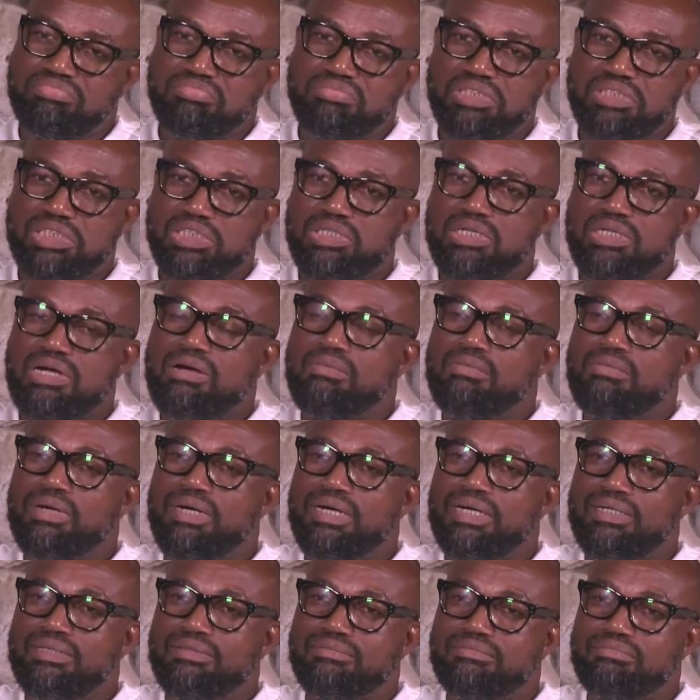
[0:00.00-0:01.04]
it's
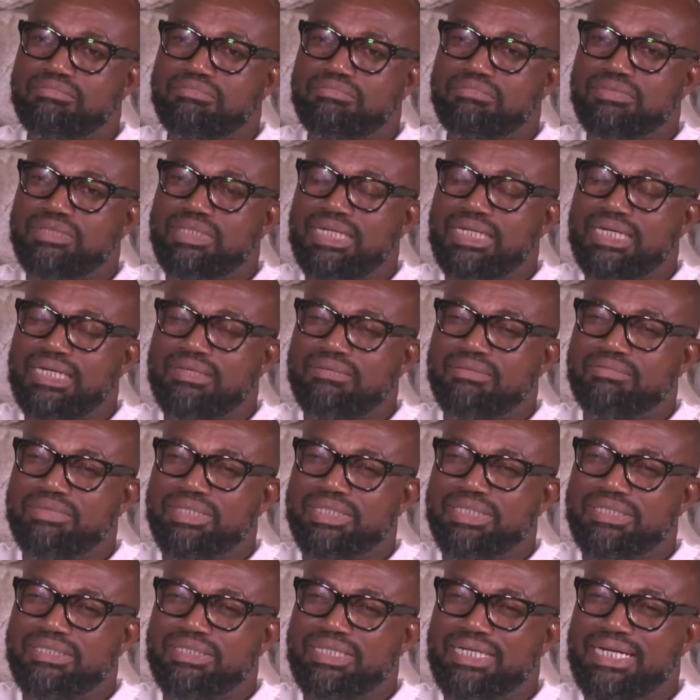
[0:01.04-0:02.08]
normal. I
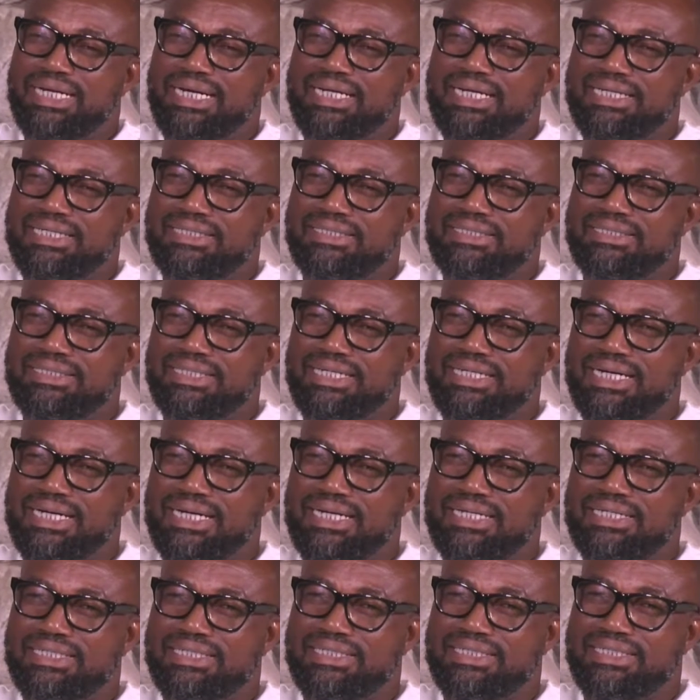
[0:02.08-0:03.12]
mean,
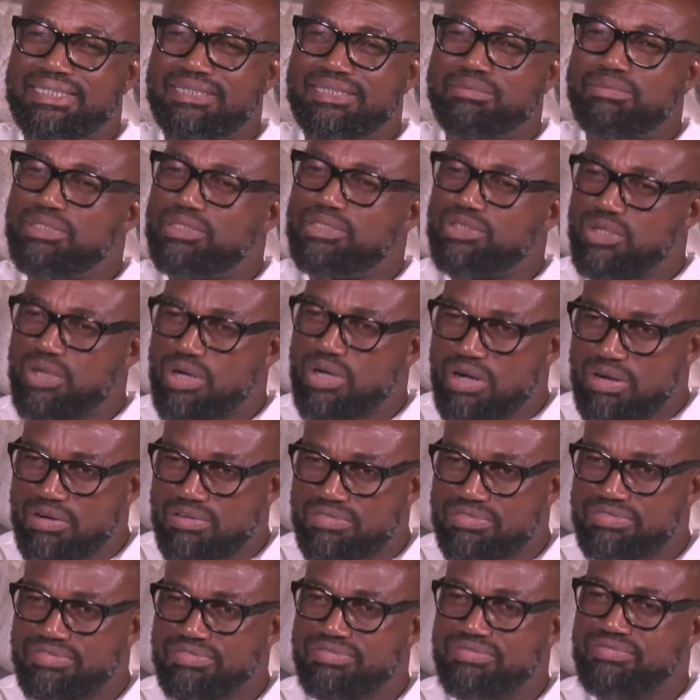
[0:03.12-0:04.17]
it's been
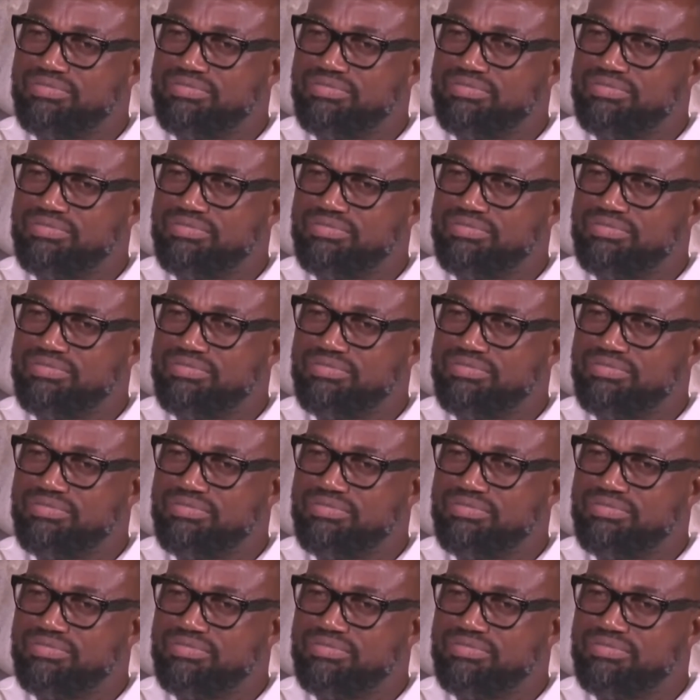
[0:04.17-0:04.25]
tough.